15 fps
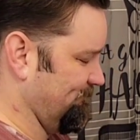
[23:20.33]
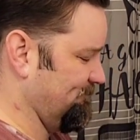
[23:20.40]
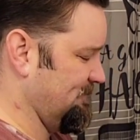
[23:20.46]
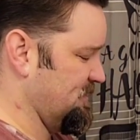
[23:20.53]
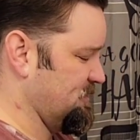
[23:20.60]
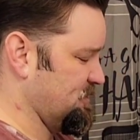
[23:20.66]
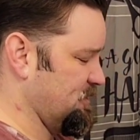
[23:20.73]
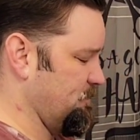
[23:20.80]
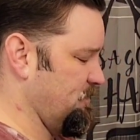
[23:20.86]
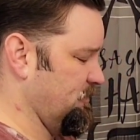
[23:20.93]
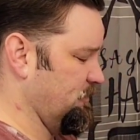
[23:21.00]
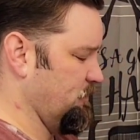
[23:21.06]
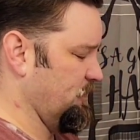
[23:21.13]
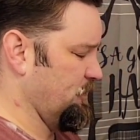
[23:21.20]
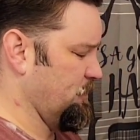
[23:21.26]
It just depends
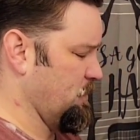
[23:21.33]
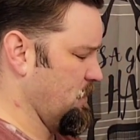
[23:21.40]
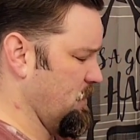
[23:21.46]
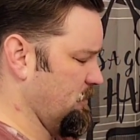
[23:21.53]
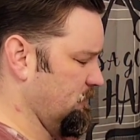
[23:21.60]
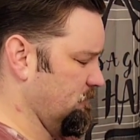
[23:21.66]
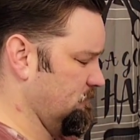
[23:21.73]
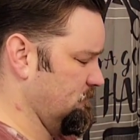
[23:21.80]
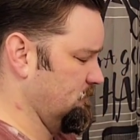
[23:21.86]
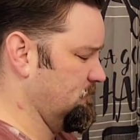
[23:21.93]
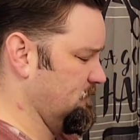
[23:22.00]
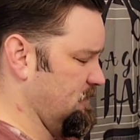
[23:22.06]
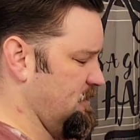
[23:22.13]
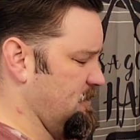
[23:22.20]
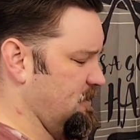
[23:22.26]
on what you want.
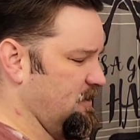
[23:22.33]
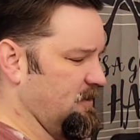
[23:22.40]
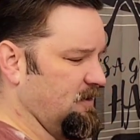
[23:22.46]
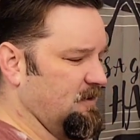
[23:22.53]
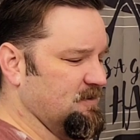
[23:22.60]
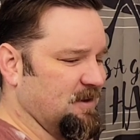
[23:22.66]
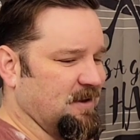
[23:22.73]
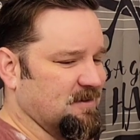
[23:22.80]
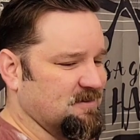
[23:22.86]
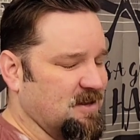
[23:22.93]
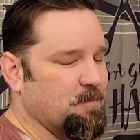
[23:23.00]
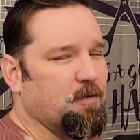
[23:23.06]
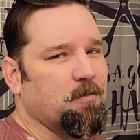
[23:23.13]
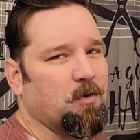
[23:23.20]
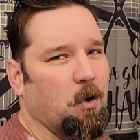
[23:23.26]
Like
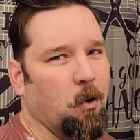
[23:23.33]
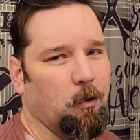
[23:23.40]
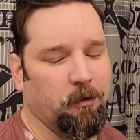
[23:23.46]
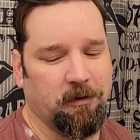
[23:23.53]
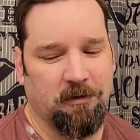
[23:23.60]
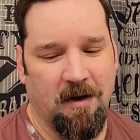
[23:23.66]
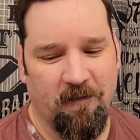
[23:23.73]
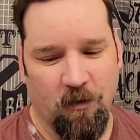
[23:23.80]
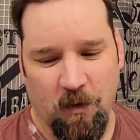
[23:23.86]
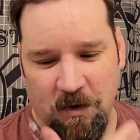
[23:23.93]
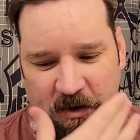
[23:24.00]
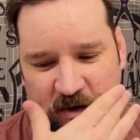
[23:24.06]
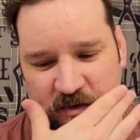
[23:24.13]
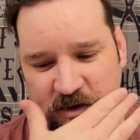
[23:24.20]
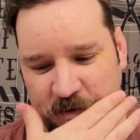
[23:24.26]
Sebum Gold, everyone
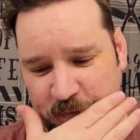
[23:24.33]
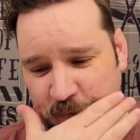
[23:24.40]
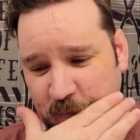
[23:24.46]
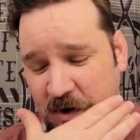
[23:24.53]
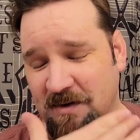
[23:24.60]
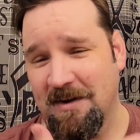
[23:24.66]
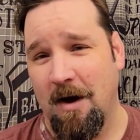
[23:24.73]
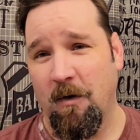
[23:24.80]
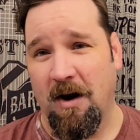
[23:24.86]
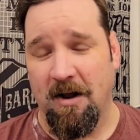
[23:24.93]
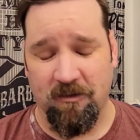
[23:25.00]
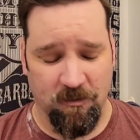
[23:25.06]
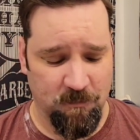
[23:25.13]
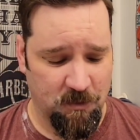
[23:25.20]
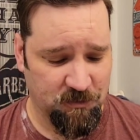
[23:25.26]
usually brings that one out.
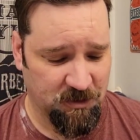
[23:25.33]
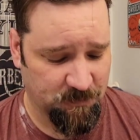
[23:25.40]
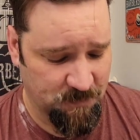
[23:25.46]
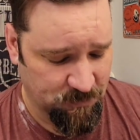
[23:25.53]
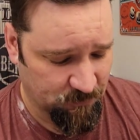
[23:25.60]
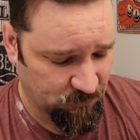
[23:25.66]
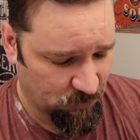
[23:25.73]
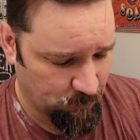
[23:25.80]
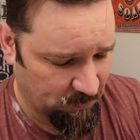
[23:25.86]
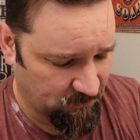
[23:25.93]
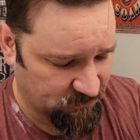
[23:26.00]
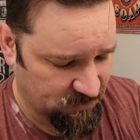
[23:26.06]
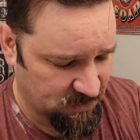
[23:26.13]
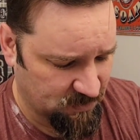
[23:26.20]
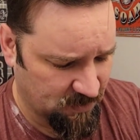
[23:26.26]
It's the most expensive soap I've
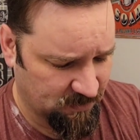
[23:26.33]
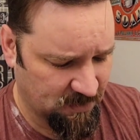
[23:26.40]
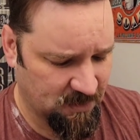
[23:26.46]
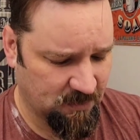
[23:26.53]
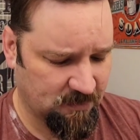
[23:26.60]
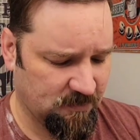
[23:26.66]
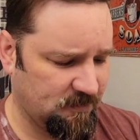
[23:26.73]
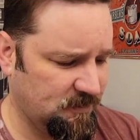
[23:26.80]
seen, I think.